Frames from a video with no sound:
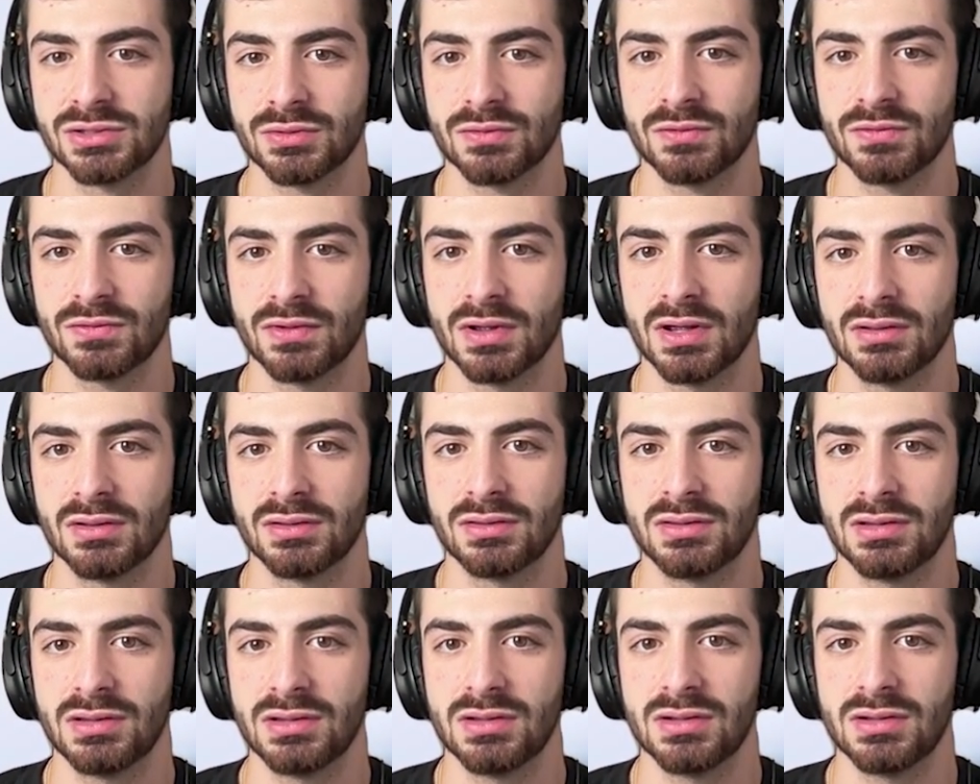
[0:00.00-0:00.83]
So if
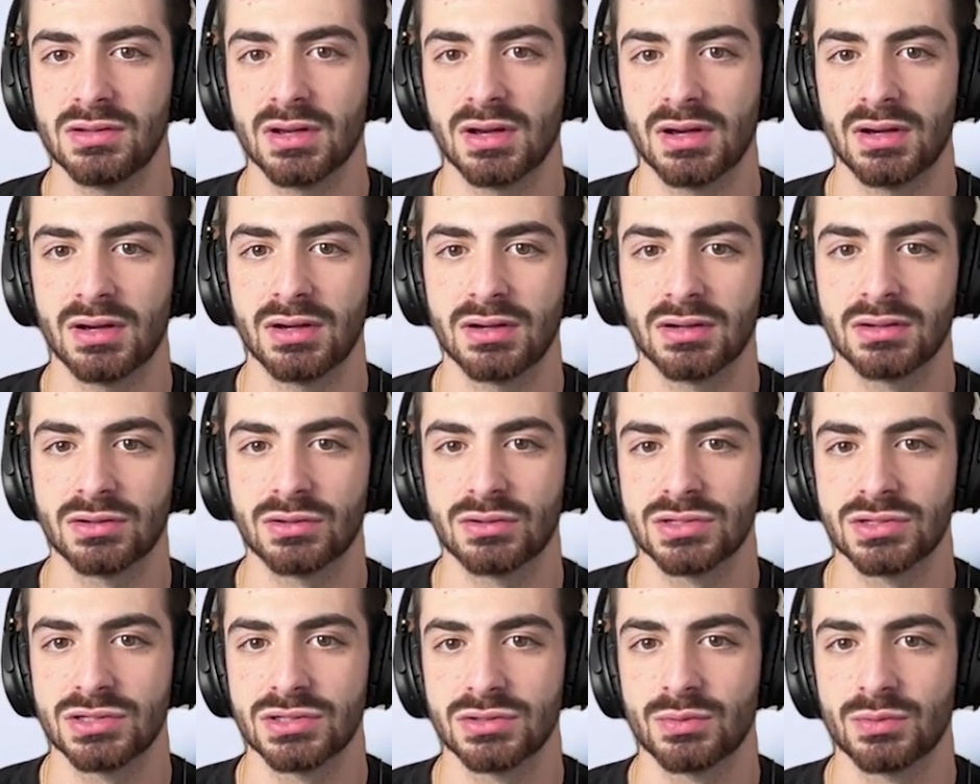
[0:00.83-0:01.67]
the uh,
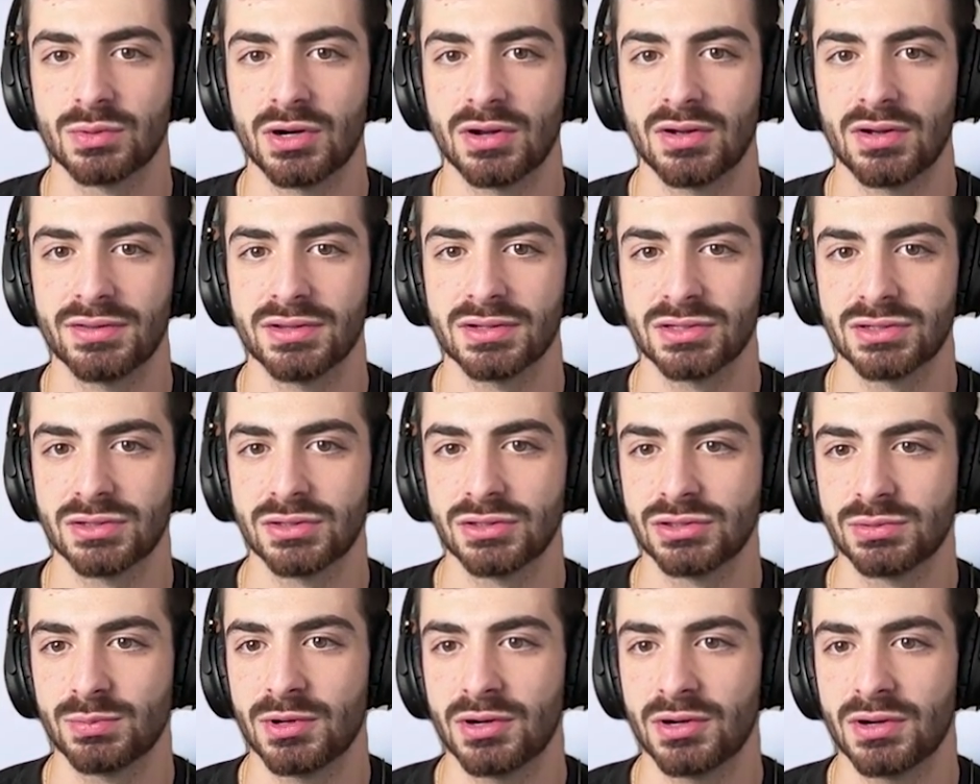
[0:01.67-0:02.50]
cursor were on the
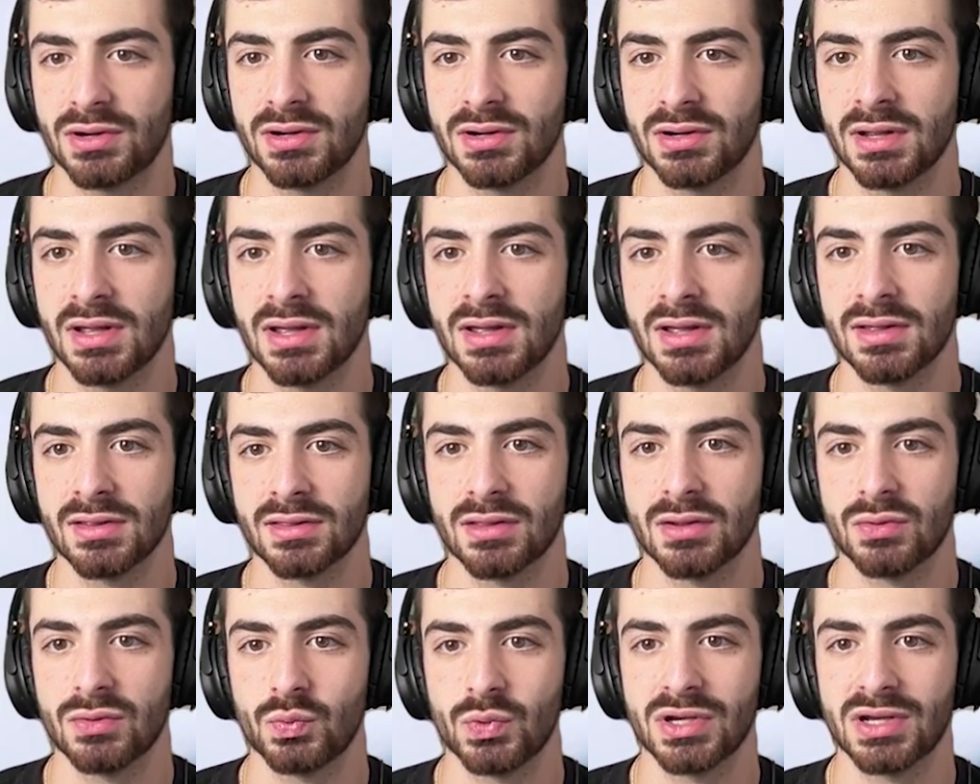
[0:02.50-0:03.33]
search bar,
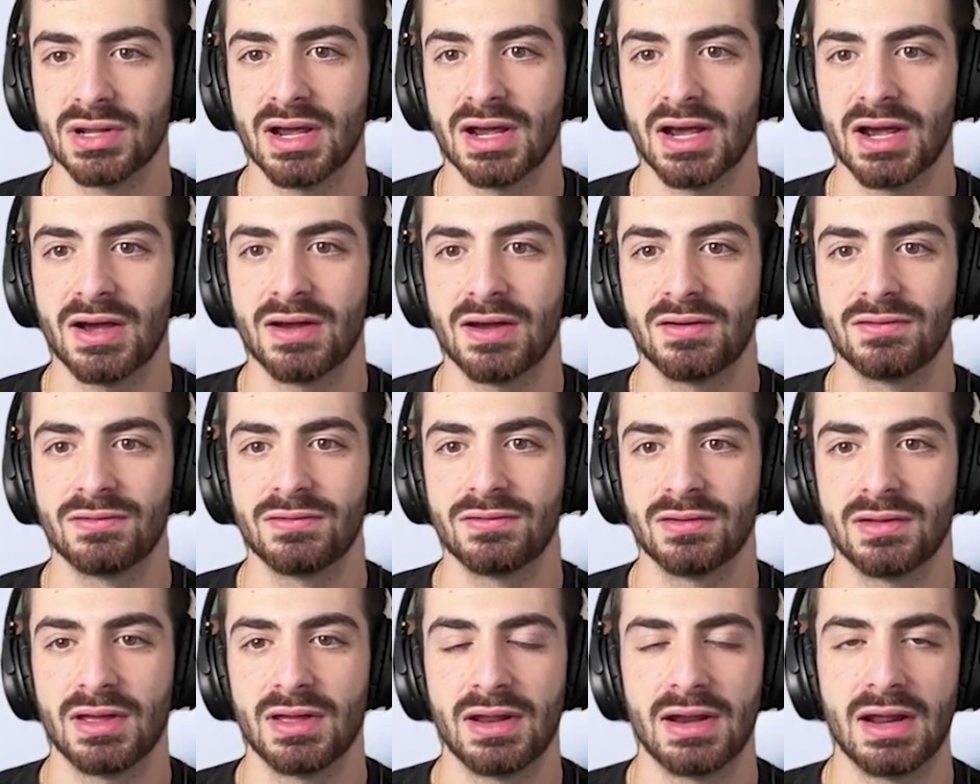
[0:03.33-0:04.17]
then we could
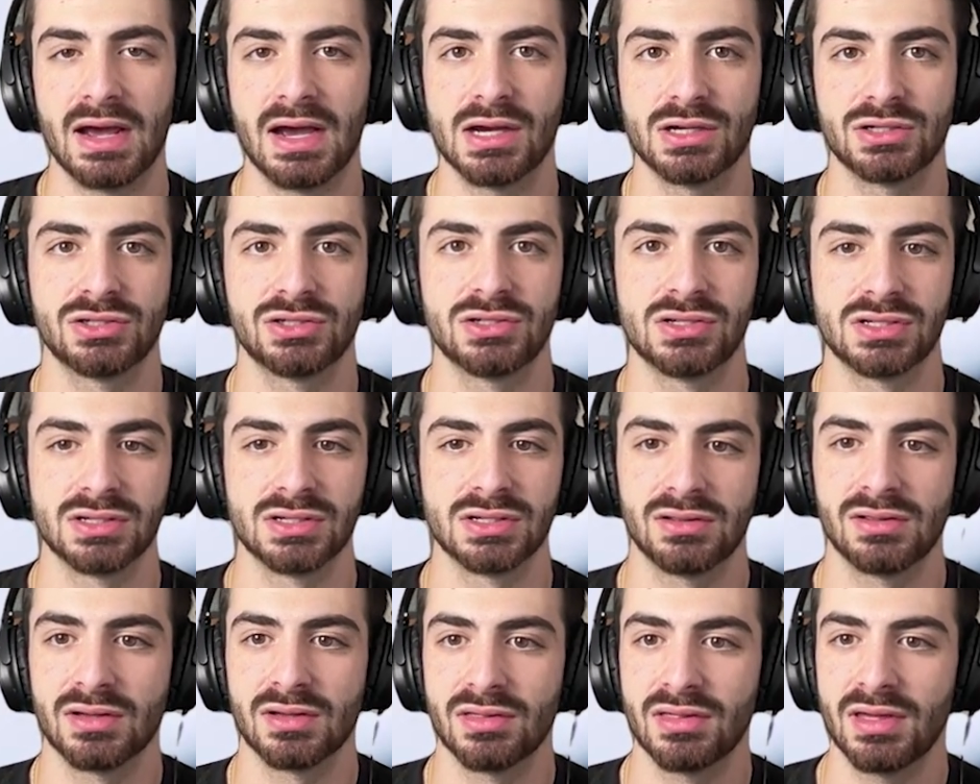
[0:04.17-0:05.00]
have an action to
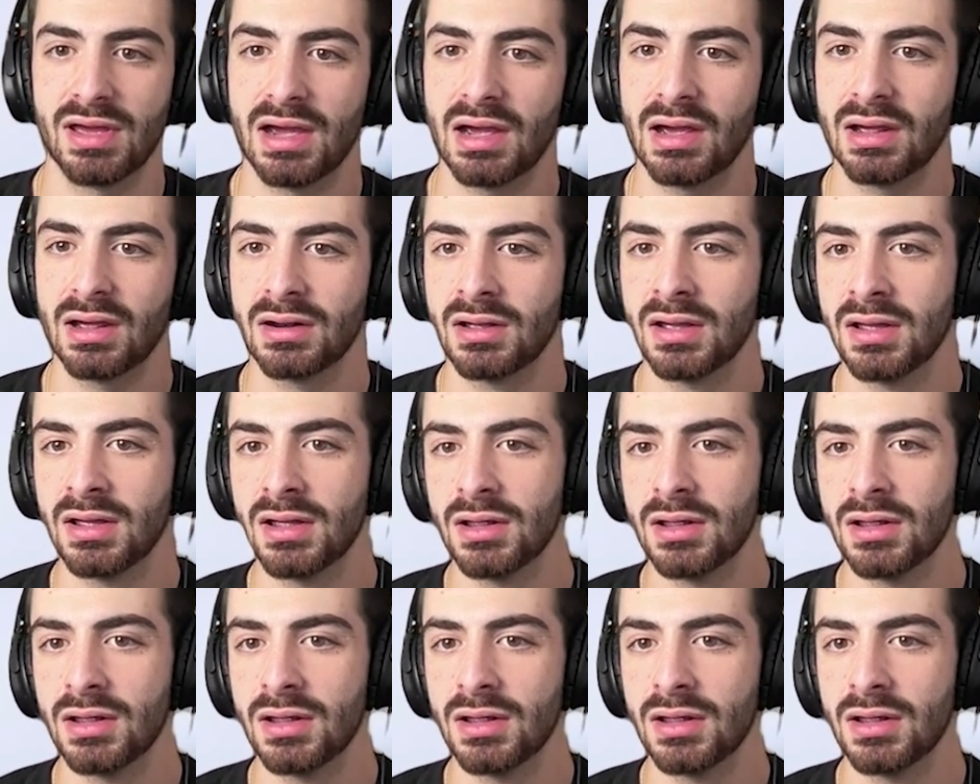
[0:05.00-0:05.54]
click that.